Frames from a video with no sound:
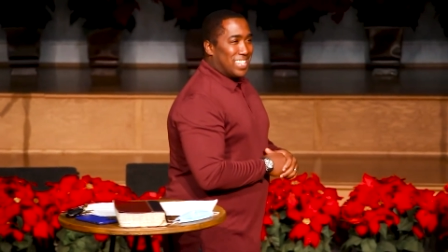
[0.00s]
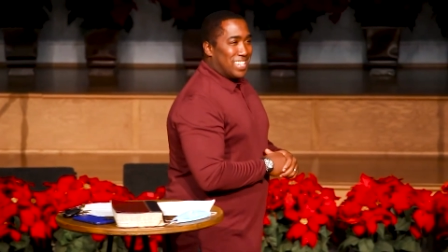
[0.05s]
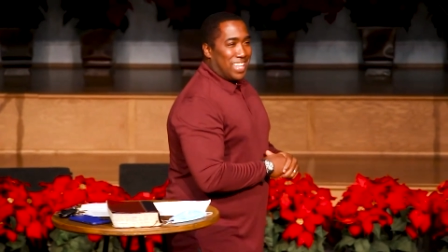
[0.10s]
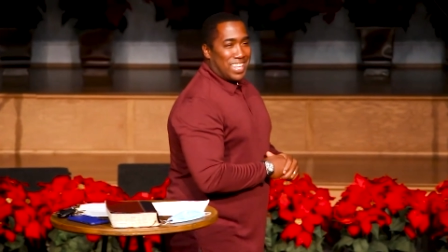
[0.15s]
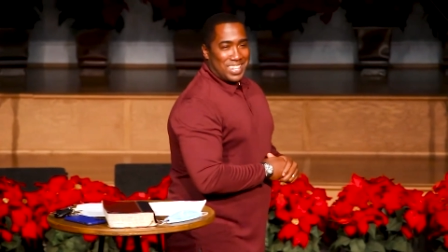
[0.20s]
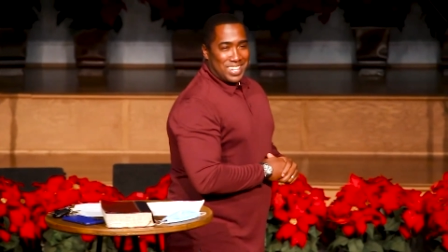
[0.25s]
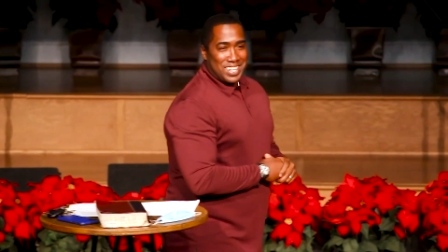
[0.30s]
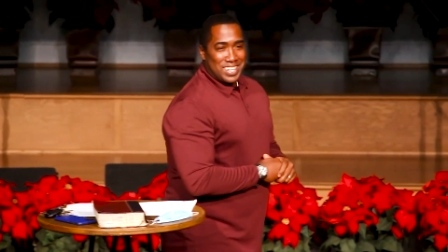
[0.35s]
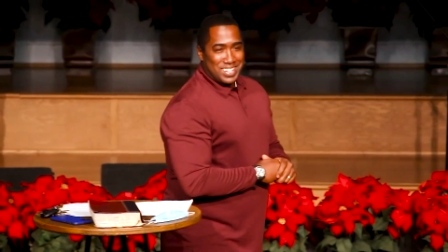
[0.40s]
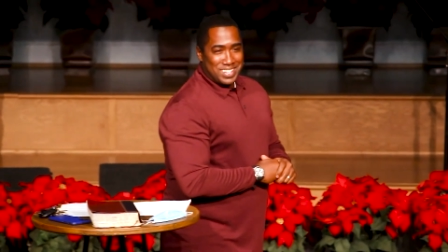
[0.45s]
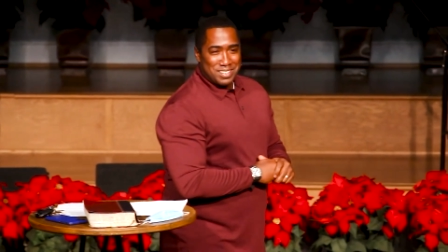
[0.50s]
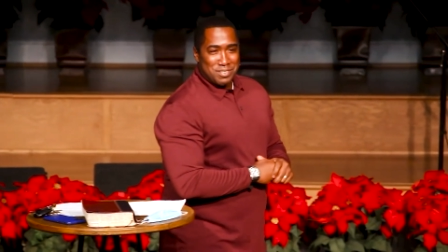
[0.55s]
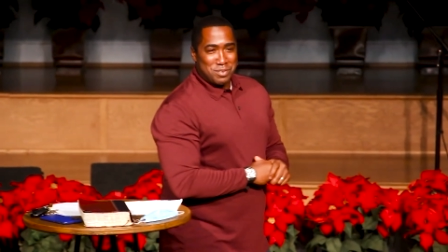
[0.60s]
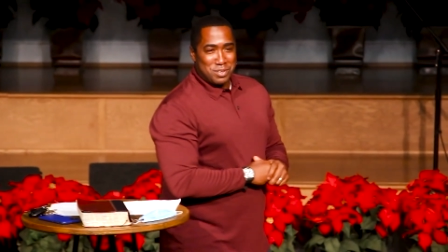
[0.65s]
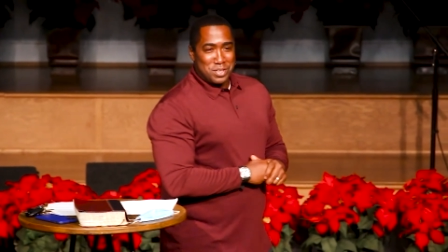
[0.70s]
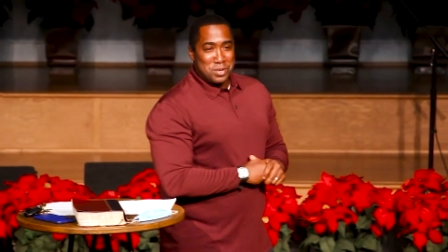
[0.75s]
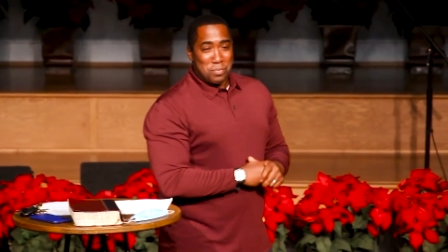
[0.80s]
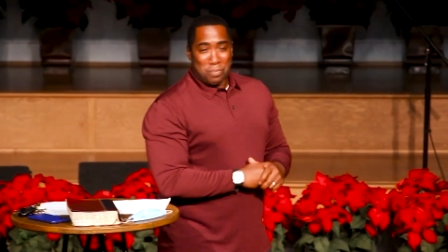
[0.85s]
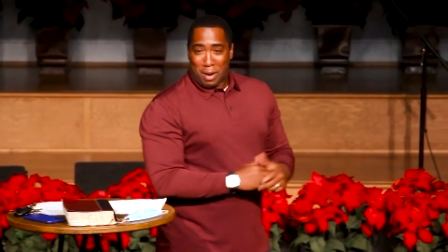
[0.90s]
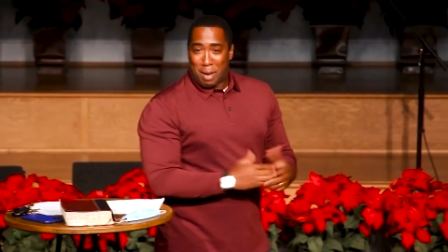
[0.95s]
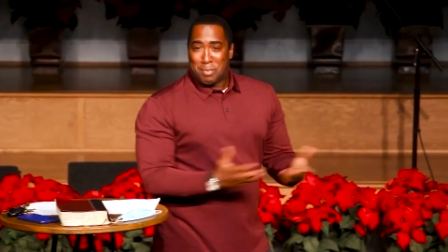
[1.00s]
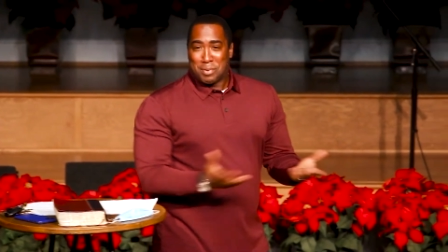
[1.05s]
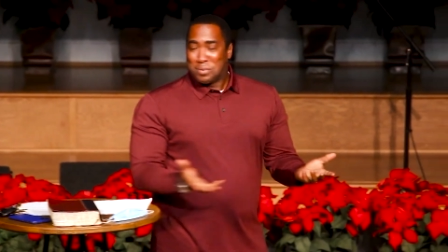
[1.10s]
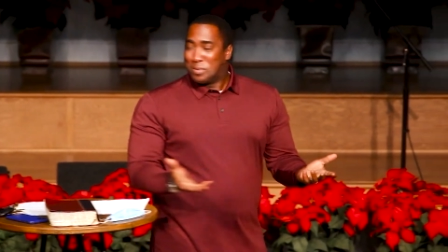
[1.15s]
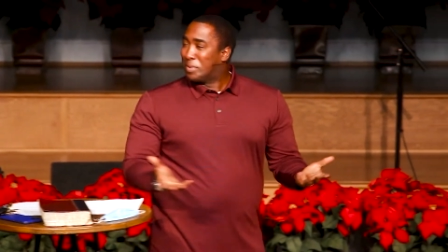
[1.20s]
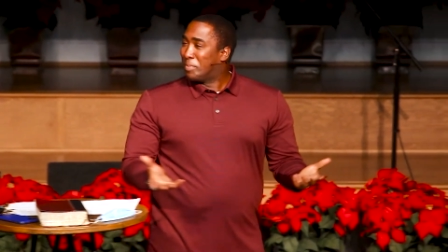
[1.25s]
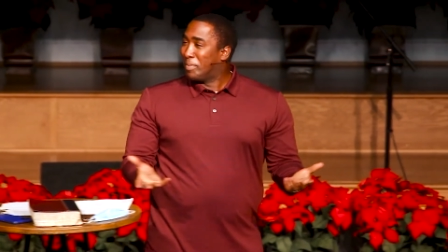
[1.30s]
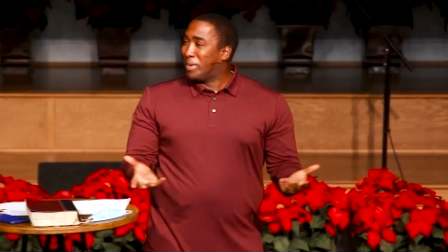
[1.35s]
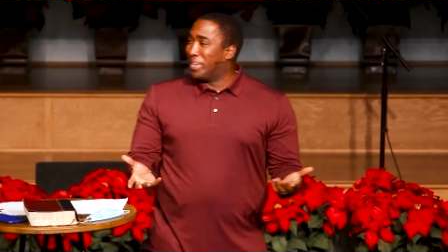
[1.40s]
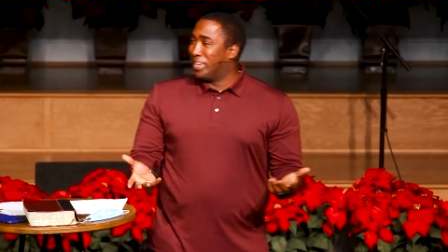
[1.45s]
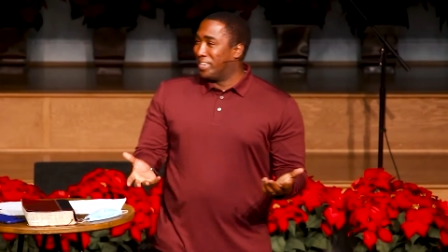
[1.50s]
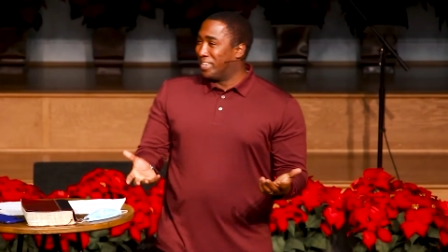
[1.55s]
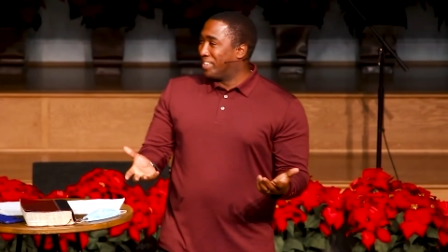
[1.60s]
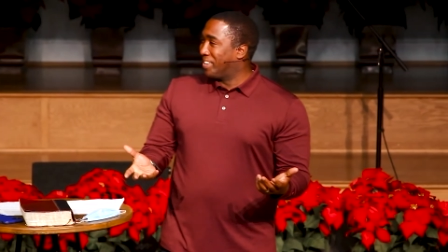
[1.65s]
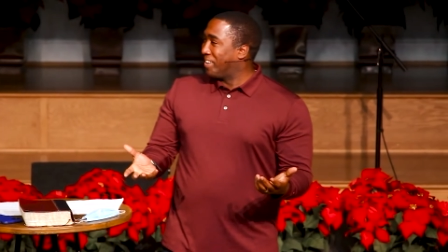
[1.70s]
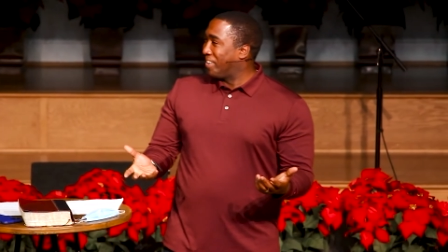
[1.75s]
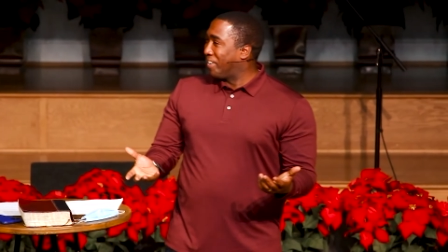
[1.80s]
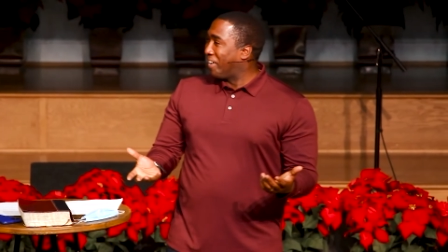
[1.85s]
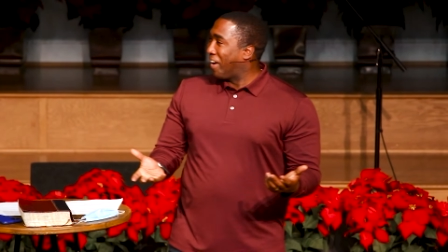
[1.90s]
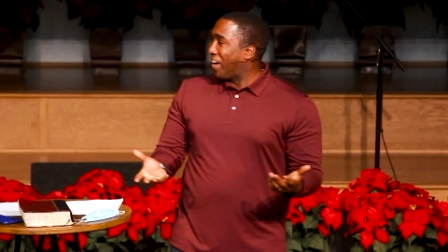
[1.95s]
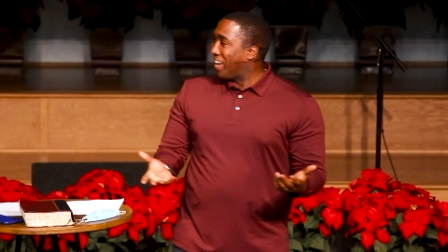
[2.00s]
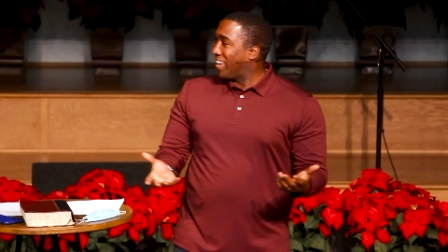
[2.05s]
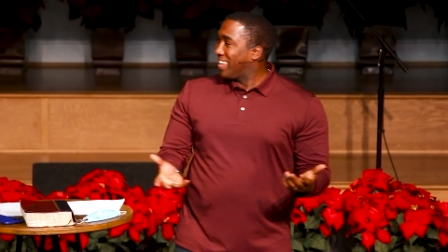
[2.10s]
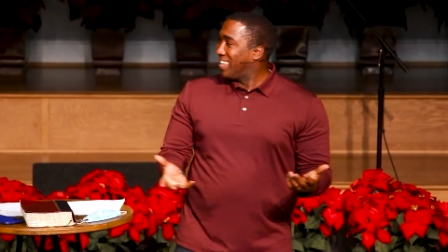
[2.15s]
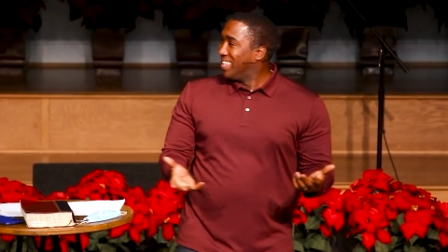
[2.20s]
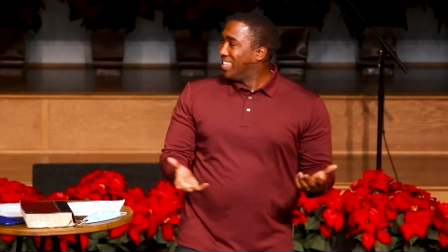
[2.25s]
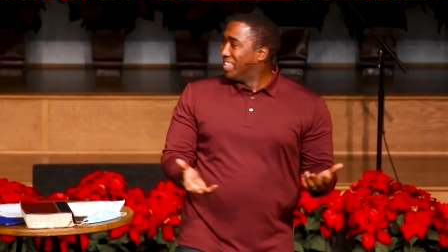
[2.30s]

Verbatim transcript: That, that, that you probably wouldn't be here, right?